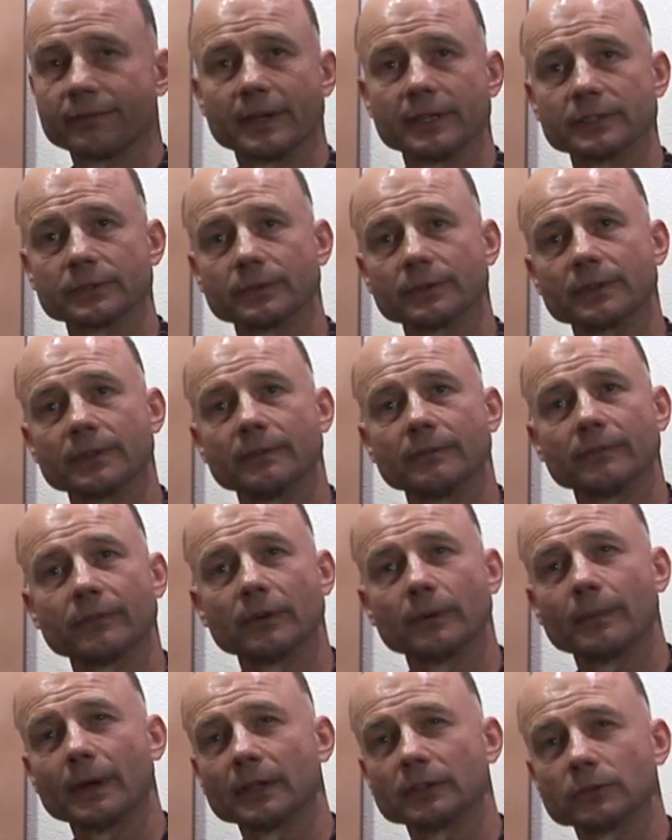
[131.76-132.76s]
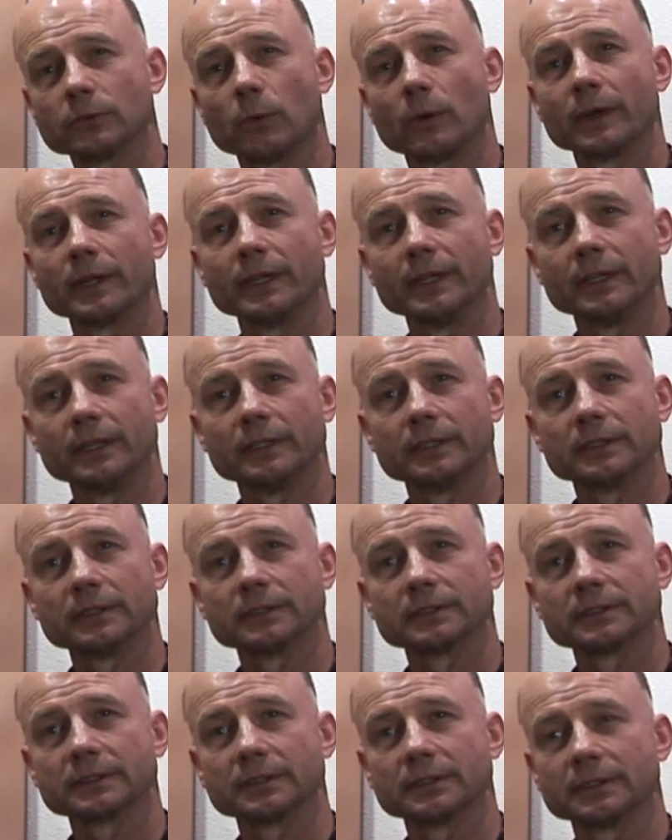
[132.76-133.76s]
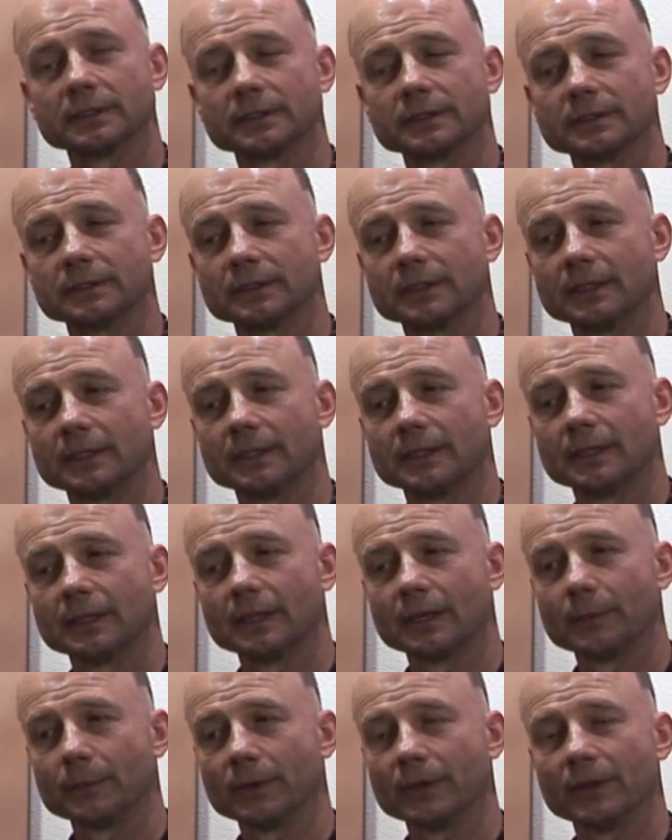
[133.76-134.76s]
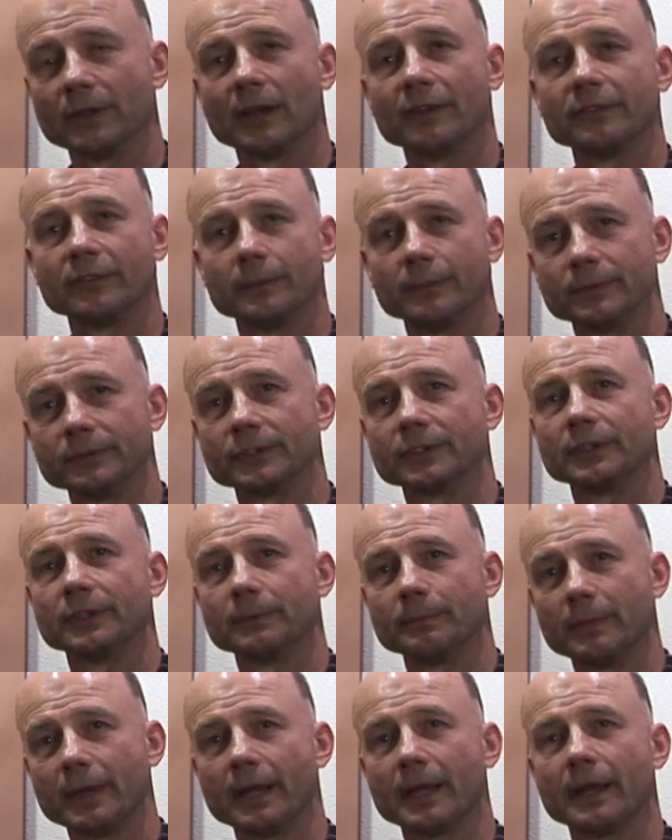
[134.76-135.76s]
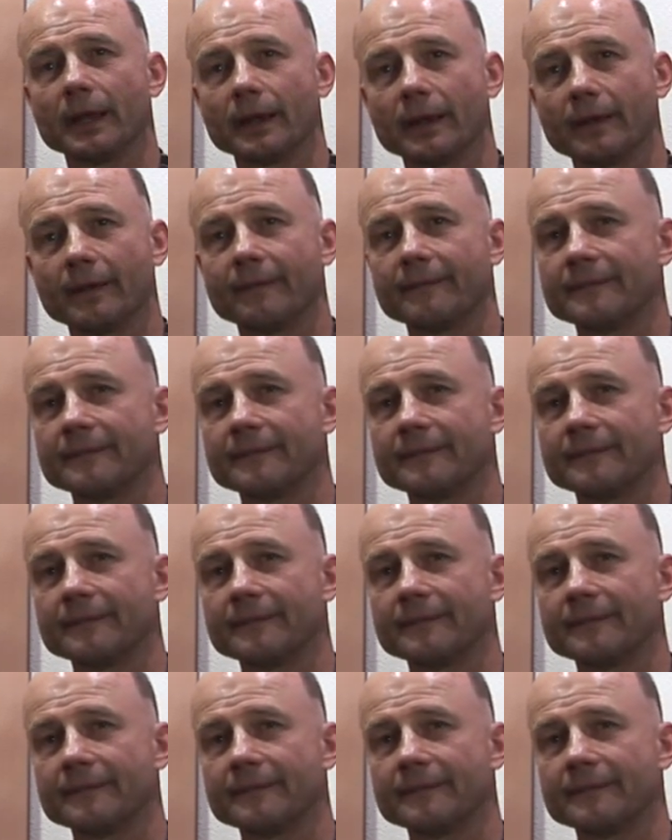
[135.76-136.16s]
friends with him for about 20 years. I really loved him. He was a good man.